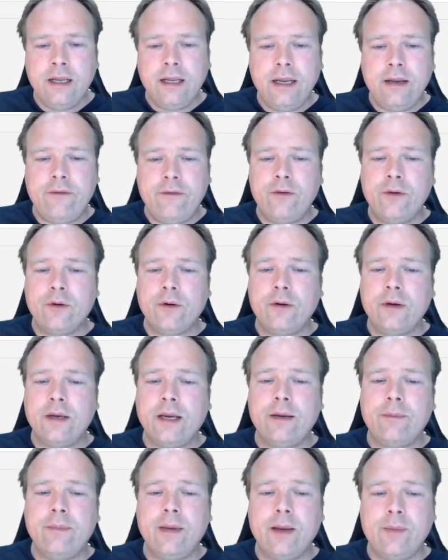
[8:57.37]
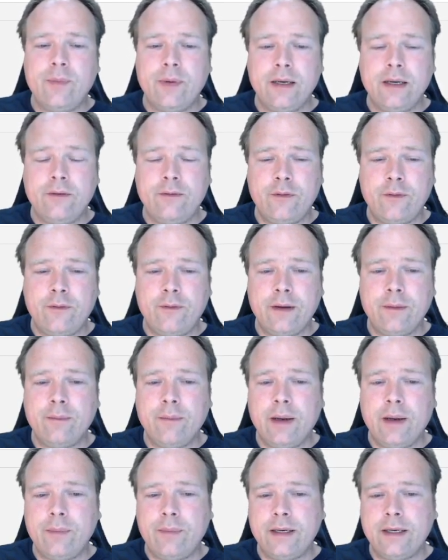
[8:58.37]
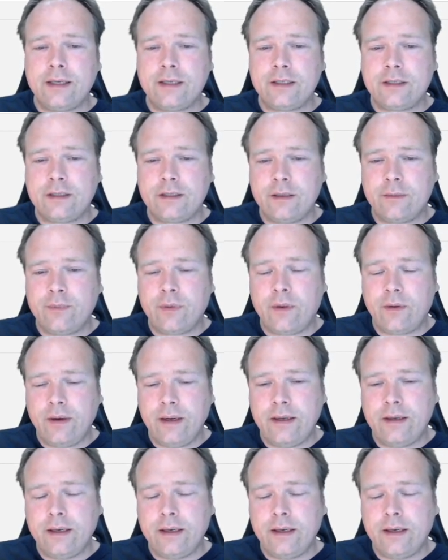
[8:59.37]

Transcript: if you don't like mapping, if you think mapping is boring,